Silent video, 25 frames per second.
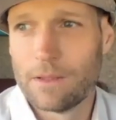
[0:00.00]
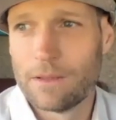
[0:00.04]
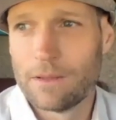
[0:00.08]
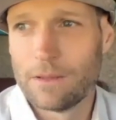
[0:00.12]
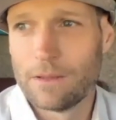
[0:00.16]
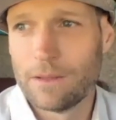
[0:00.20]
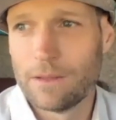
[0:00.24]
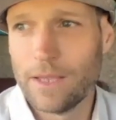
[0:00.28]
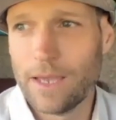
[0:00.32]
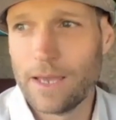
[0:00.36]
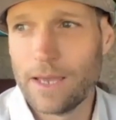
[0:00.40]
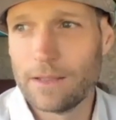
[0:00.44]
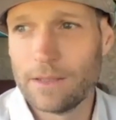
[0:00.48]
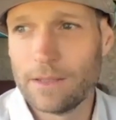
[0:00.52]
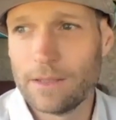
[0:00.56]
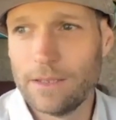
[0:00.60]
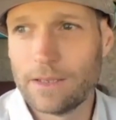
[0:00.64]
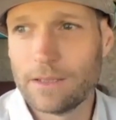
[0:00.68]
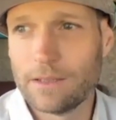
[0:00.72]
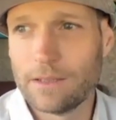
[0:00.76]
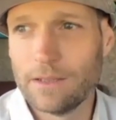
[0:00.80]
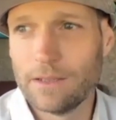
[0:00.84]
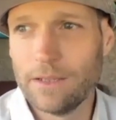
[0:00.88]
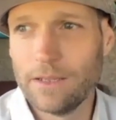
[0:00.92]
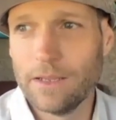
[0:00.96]
yeah,
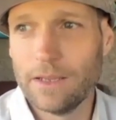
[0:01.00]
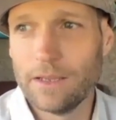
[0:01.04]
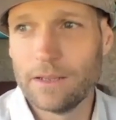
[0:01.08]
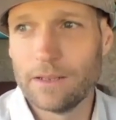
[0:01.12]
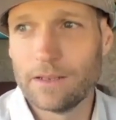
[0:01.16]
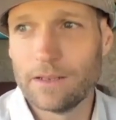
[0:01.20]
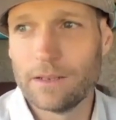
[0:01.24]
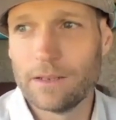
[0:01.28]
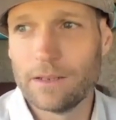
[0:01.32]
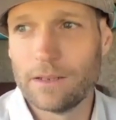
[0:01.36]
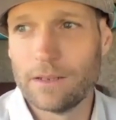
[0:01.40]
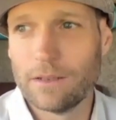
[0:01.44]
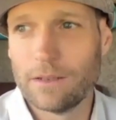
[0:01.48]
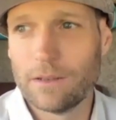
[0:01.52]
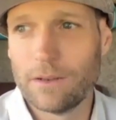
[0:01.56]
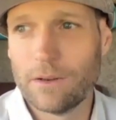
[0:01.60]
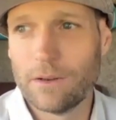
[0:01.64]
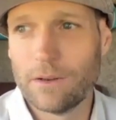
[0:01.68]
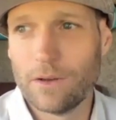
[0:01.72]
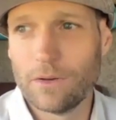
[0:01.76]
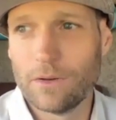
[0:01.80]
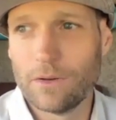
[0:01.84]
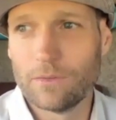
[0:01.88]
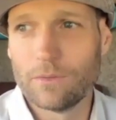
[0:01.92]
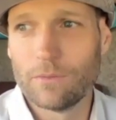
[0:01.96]
legally you
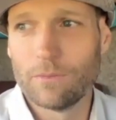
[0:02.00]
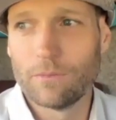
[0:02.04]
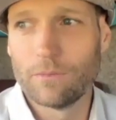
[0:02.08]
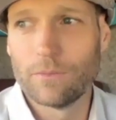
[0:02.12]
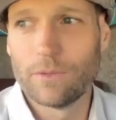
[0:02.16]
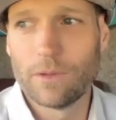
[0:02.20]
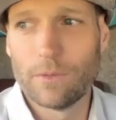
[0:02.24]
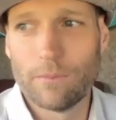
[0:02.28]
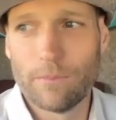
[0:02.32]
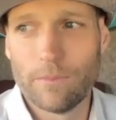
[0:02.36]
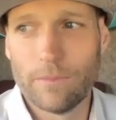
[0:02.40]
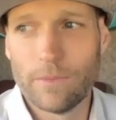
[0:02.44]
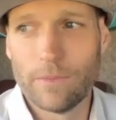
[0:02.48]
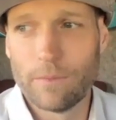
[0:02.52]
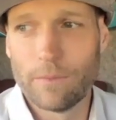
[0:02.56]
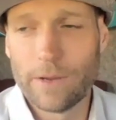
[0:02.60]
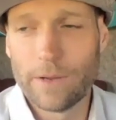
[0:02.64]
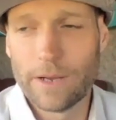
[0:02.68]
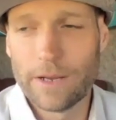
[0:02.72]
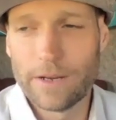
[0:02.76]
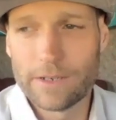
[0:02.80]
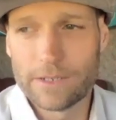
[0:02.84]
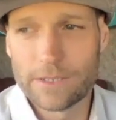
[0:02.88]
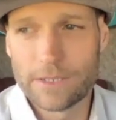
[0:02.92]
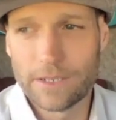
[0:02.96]
know the the
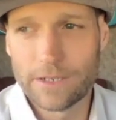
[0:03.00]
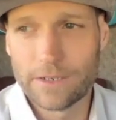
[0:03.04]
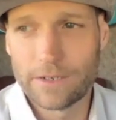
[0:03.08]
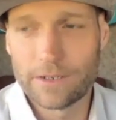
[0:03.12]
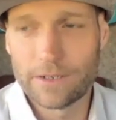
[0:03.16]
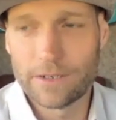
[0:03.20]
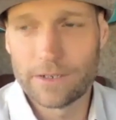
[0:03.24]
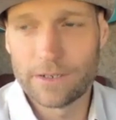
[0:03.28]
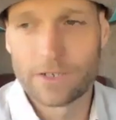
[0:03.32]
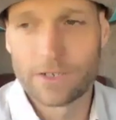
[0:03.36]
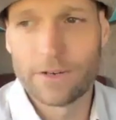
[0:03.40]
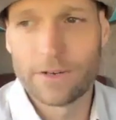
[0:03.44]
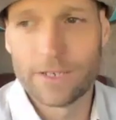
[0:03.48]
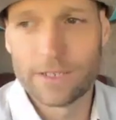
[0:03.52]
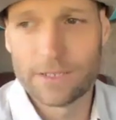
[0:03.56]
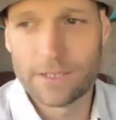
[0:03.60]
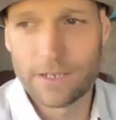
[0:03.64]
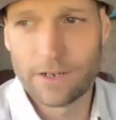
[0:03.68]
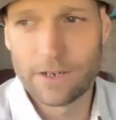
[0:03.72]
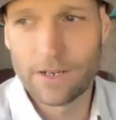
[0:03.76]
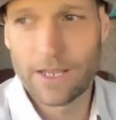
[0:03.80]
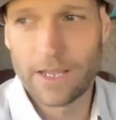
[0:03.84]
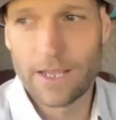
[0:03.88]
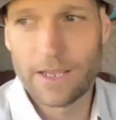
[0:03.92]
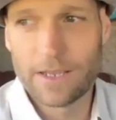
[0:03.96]
Bears Ears Grand
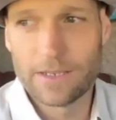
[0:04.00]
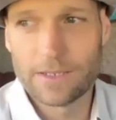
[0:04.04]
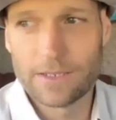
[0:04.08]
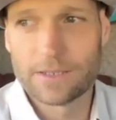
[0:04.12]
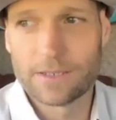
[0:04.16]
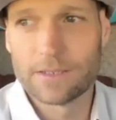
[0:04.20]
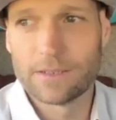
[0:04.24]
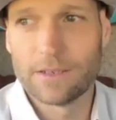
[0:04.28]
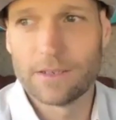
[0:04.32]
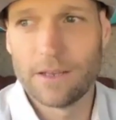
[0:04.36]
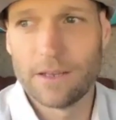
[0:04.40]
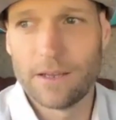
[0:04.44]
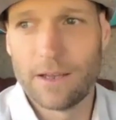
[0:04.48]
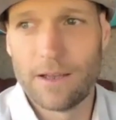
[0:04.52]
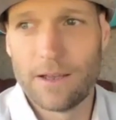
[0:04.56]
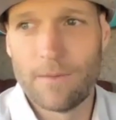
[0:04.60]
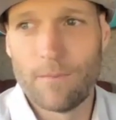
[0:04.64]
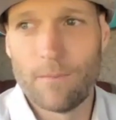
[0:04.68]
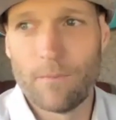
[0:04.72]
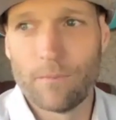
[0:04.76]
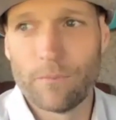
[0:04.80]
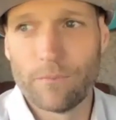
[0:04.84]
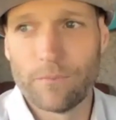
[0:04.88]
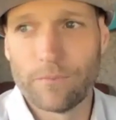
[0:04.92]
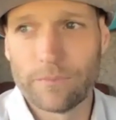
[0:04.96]
Staircase
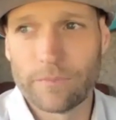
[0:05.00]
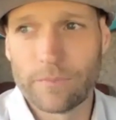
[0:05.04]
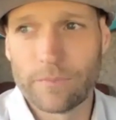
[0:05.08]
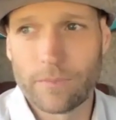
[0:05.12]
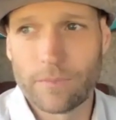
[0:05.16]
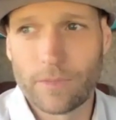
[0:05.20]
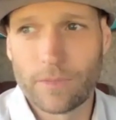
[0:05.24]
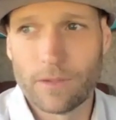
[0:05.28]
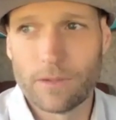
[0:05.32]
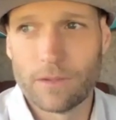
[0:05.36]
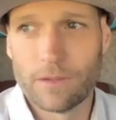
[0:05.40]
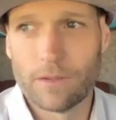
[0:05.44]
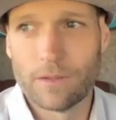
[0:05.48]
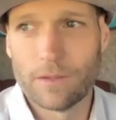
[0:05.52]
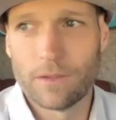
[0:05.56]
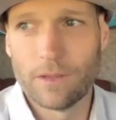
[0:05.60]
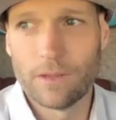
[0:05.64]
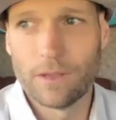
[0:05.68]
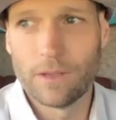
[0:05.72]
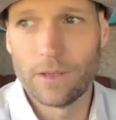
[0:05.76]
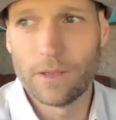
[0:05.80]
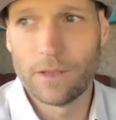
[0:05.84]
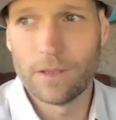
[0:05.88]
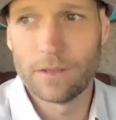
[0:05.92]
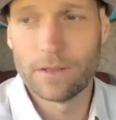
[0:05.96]
um,
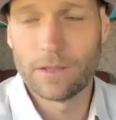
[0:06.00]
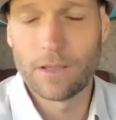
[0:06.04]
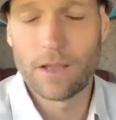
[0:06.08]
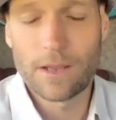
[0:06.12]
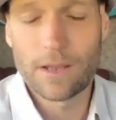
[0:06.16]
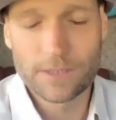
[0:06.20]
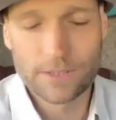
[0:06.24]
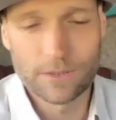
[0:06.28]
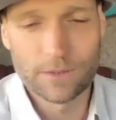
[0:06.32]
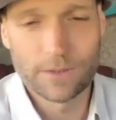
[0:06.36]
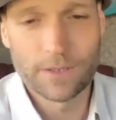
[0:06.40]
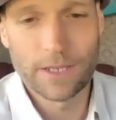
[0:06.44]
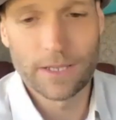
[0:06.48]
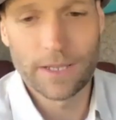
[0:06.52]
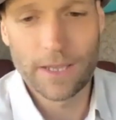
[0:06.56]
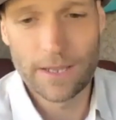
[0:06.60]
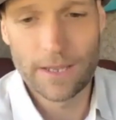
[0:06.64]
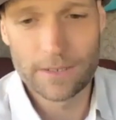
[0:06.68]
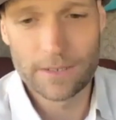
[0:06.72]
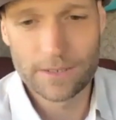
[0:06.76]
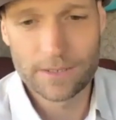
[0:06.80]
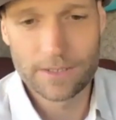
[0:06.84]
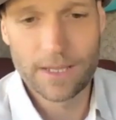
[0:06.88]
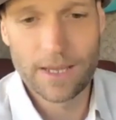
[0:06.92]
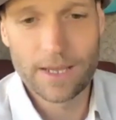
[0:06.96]
the lawsuit
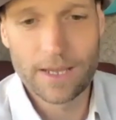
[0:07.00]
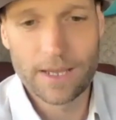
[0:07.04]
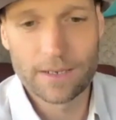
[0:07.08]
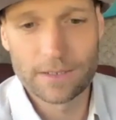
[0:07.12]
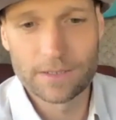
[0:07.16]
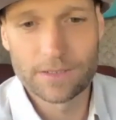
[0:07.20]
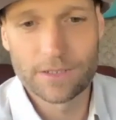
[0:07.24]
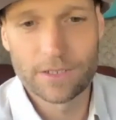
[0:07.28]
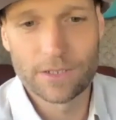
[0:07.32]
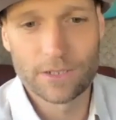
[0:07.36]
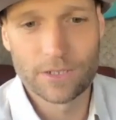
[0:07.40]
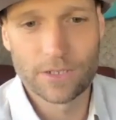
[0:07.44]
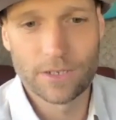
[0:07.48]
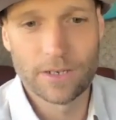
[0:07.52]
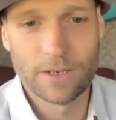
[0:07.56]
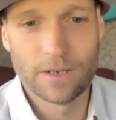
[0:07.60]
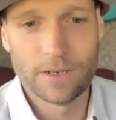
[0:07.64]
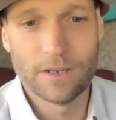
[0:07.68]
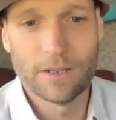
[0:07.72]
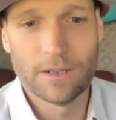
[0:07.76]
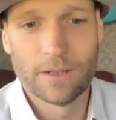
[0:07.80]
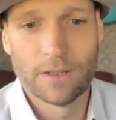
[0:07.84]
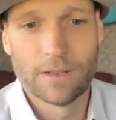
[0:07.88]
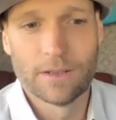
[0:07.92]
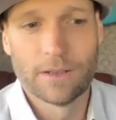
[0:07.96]
against that
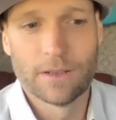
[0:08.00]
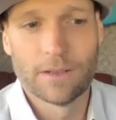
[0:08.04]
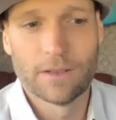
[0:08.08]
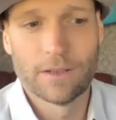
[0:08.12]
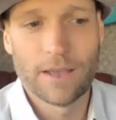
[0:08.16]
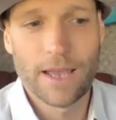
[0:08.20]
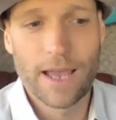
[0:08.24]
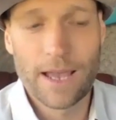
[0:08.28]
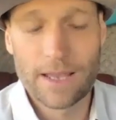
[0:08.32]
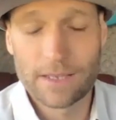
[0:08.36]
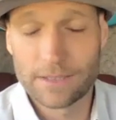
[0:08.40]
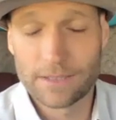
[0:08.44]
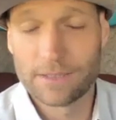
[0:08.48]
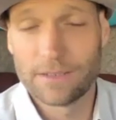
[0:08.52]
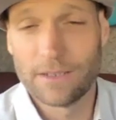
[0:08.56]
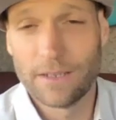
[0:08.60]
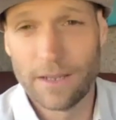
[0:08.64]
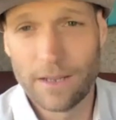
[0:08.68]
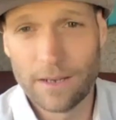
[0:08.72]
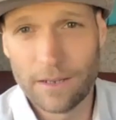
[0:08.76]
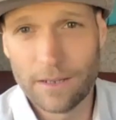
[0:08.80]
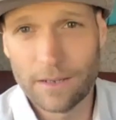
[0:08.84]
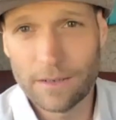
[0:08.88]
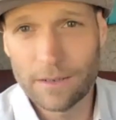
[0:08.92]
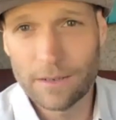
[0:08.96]
decision has
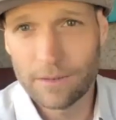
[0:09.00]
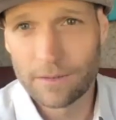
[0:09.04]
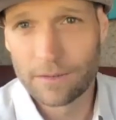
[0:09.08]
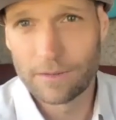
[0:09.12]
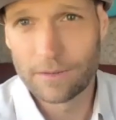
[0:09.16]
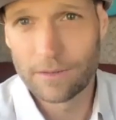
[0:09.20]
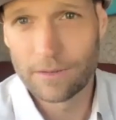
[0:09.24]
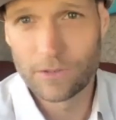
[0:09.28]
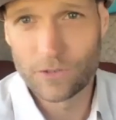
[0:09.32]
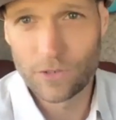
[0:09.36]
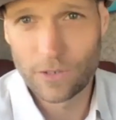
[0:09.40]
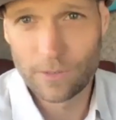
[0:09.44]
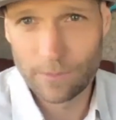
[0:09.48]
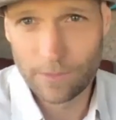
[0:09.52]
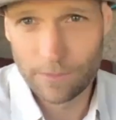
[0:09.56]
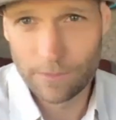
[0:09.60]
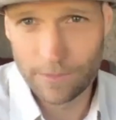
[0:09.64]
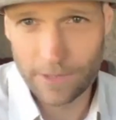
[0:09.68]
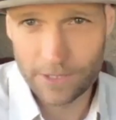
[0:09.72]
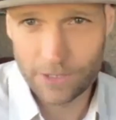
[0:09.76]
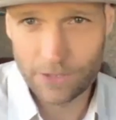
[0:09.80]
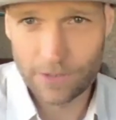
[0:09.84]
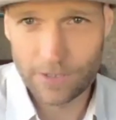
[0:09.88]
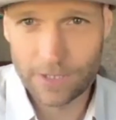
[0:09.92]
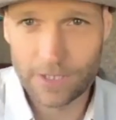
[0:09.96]
standing. The Trump
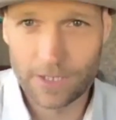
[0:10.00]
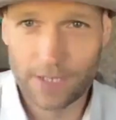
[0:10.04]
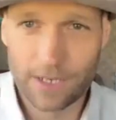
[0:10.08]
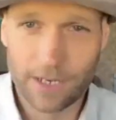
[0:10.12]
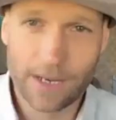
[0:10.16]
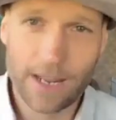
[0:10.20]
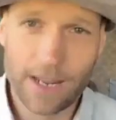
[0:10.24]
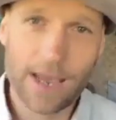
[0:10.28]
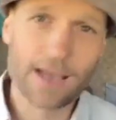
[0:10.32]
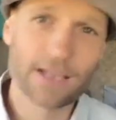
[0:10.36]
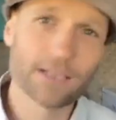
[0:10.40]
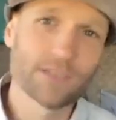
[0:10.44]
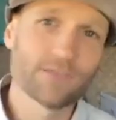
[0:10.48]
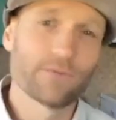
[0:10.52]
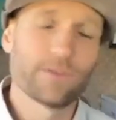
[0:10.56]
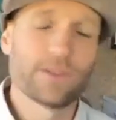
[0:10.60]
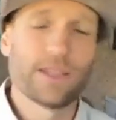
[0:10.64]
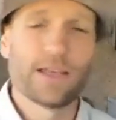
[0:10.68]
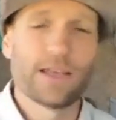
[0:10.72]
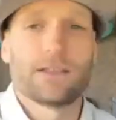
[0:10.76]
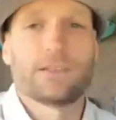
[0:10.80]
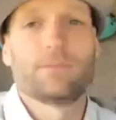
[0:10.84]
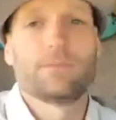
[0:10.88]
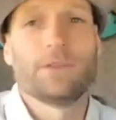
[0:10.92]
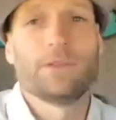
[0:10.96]
administration had asked for
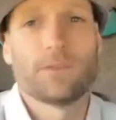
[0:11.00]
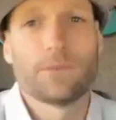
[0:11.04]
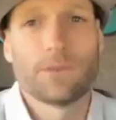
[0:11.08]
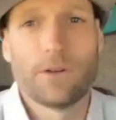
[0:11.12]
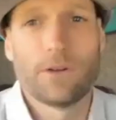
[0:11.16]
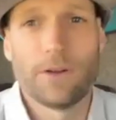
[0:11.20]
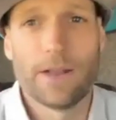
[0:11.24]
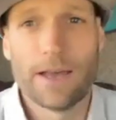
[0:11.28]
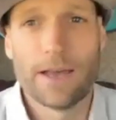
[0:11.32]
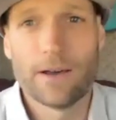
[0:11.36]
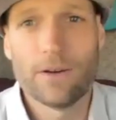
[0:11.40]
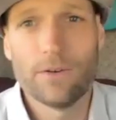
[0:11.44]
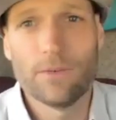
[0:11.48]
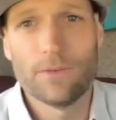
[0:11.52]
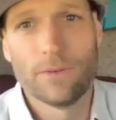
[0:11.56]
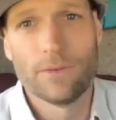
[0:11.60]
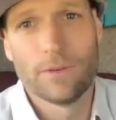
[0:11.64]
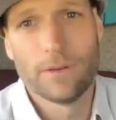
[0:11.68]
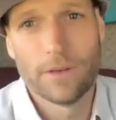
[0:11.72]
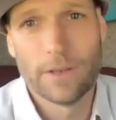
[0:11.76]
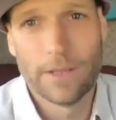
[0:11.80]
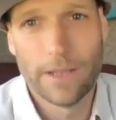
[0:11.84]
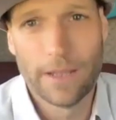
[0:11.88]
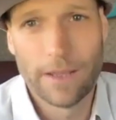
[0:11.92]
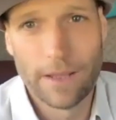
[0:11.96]
that to be thrown out,
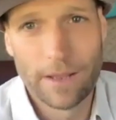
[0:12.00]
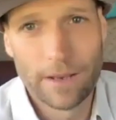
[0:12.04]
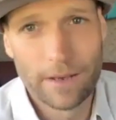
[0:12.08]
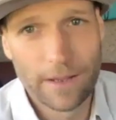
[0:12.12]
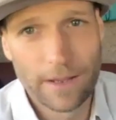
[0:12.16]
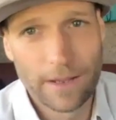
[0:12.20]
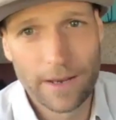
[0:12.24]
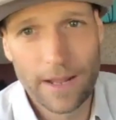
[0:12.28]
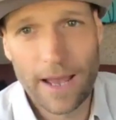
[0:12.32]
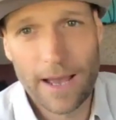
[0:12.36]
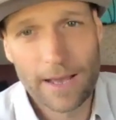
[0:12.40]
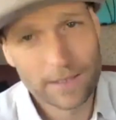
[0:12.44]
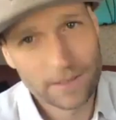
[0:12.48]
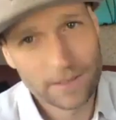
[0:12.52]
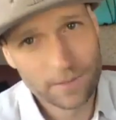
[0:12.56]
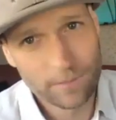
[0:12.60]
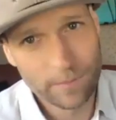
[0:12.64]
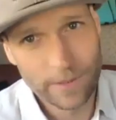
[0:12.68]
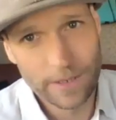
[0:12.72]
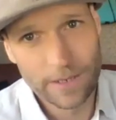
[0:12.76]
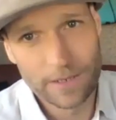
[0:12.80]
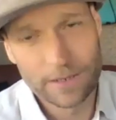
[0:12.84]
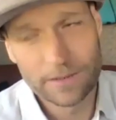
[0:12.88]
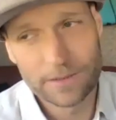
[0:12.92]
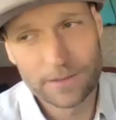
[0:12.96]
and it hasn't
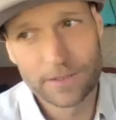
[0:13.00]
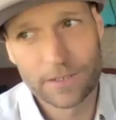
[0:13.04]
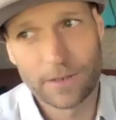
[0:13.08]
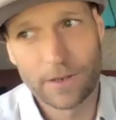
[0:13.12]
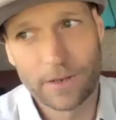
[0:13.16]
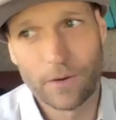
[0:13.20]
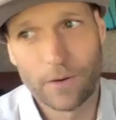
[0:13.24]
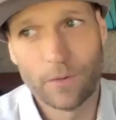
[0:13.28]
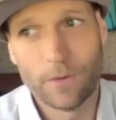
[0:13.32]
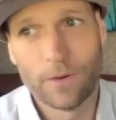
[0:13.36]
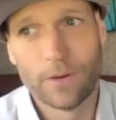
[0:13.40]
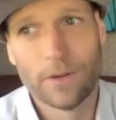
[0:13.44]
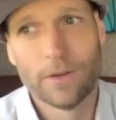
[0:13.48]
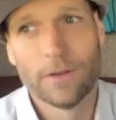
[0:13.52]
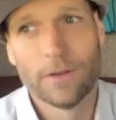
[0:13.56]
been. So